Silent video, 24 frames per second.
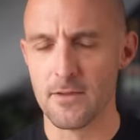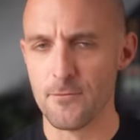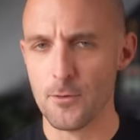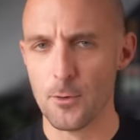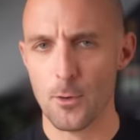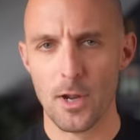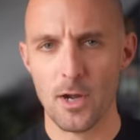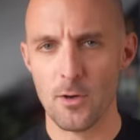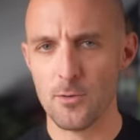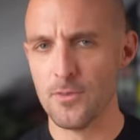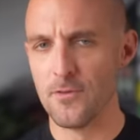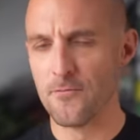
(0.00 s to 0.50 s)
if
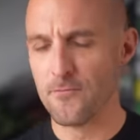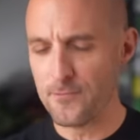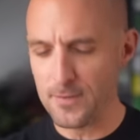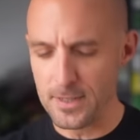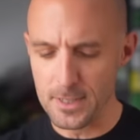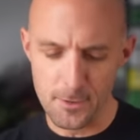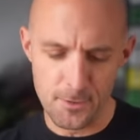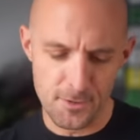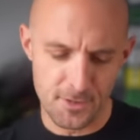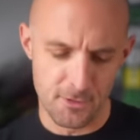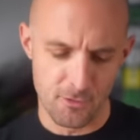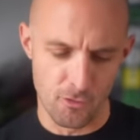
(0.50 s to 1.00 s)
you're out in the
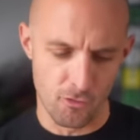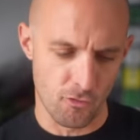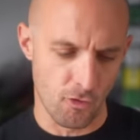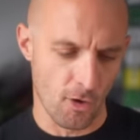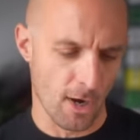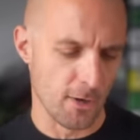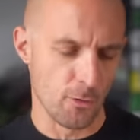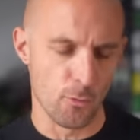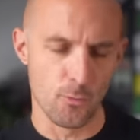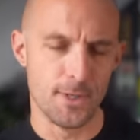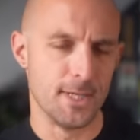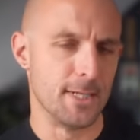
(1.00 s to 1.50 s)
field and you're
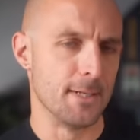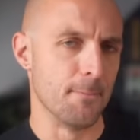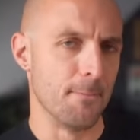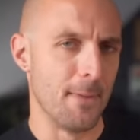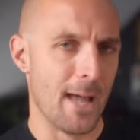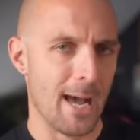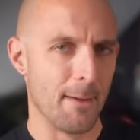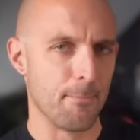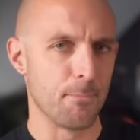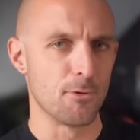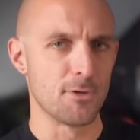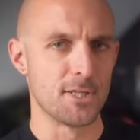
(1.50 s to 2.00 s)
trying to read a
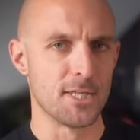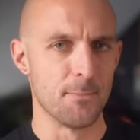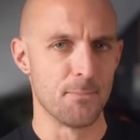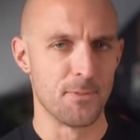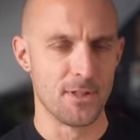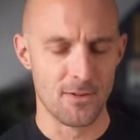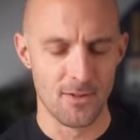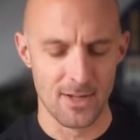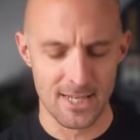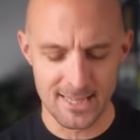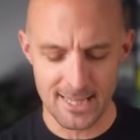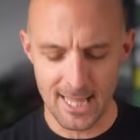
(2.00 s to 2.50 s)
map or
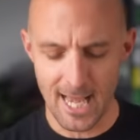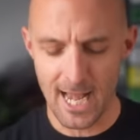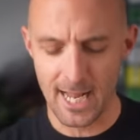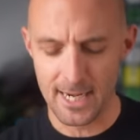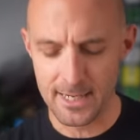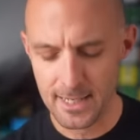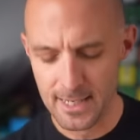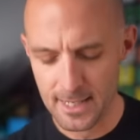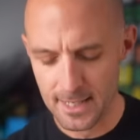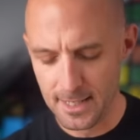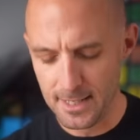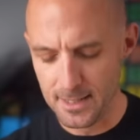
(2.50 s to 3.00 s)
something like
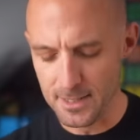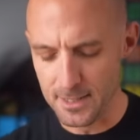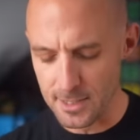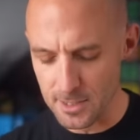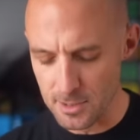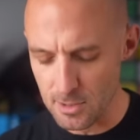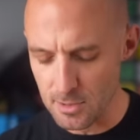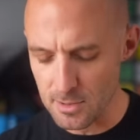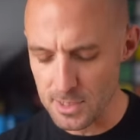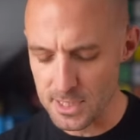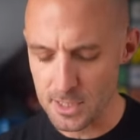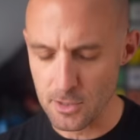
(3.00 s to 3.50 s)
that, you
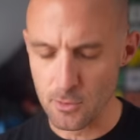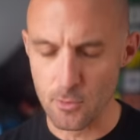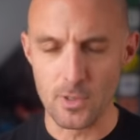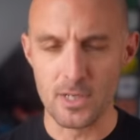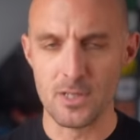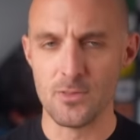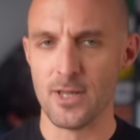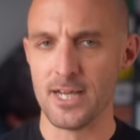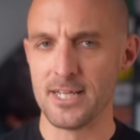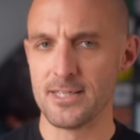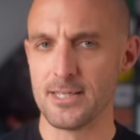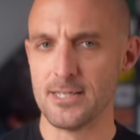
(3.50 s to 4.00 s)
could use the
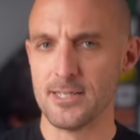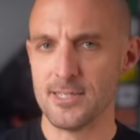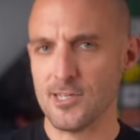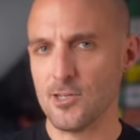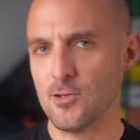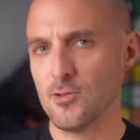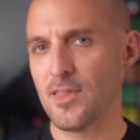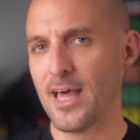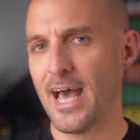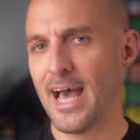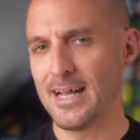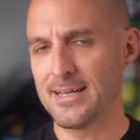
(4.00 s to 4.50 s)
green light to
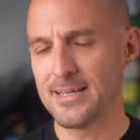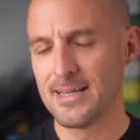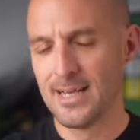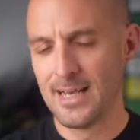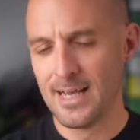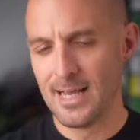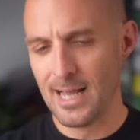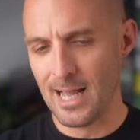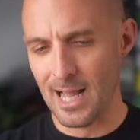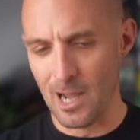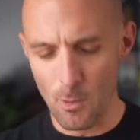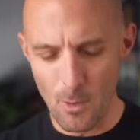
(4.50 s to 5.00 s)
do that.
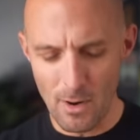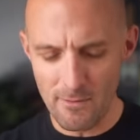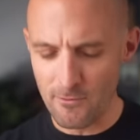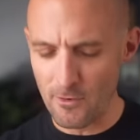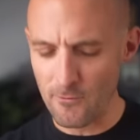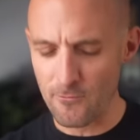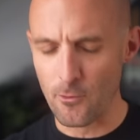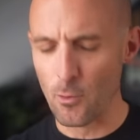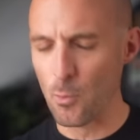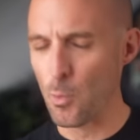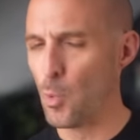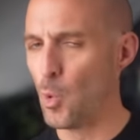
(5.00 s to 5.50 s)
However,
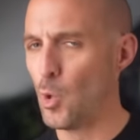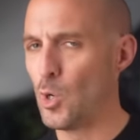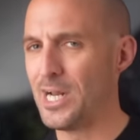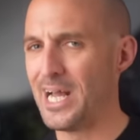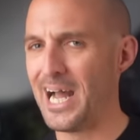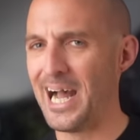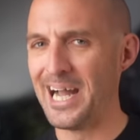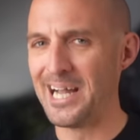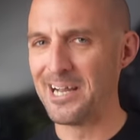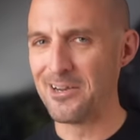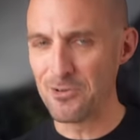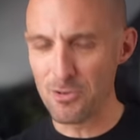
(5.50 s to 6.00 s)
from what
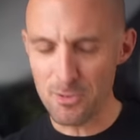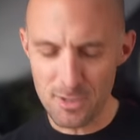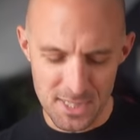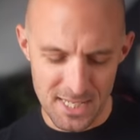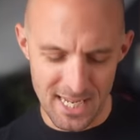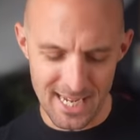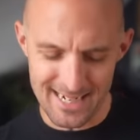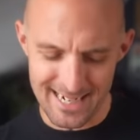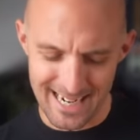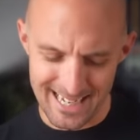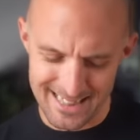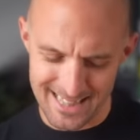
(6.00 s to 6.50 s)
I
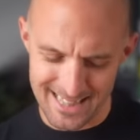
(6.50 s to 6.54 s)
understand, I